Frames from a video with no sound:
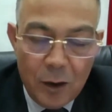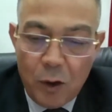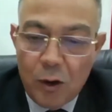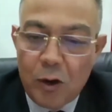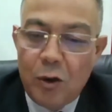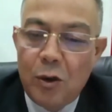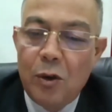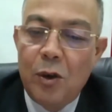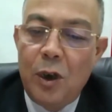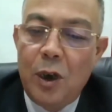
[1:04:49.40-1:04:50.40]
in
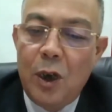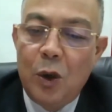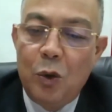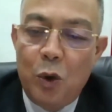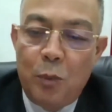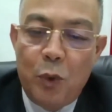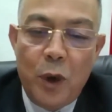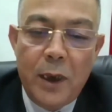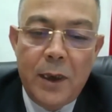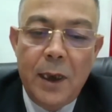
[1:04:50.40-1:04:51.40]
order to allow
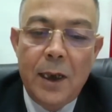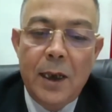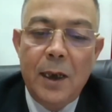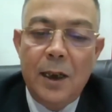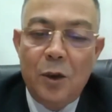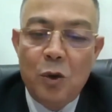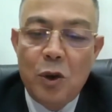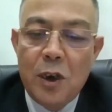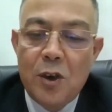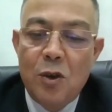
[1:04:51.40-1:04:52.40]
for an
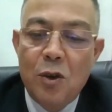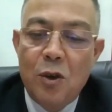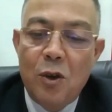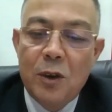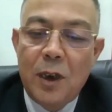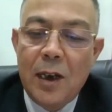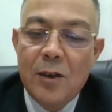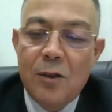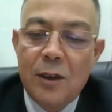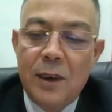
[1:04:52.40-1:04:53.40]
interaction
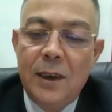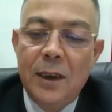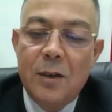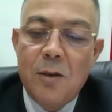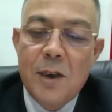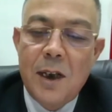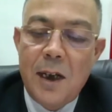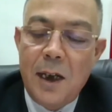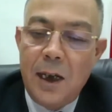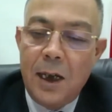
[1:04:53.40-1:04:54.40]
and
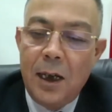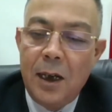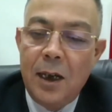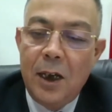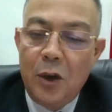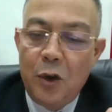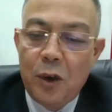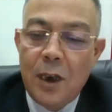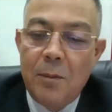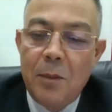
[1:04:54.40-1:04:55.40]
a genuine
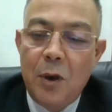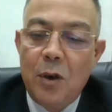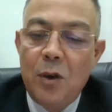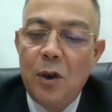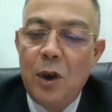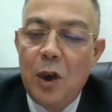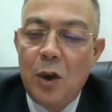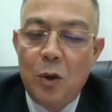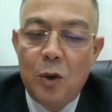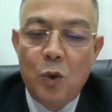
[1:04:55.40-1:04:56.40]
dialogue between all
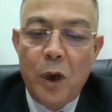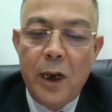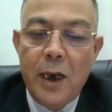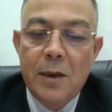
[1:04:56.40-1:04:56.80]
sectors,